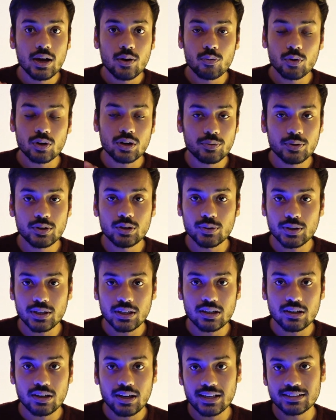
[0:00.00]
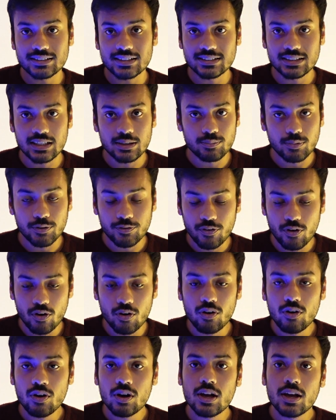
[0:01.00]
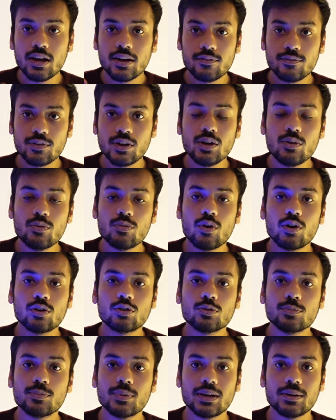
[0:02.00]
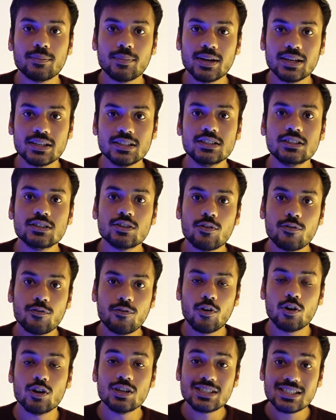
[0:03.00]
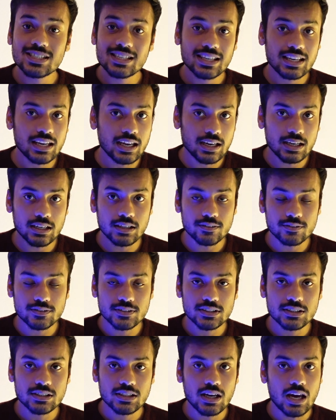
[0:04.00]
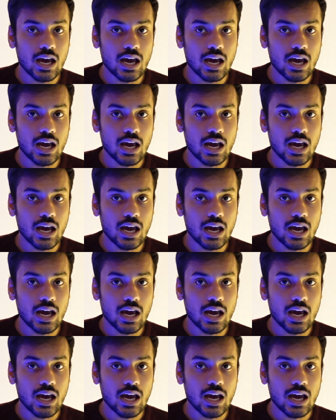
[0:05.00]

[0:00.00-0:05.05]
What are we doing here? As I said before, we want to minimize false negatives.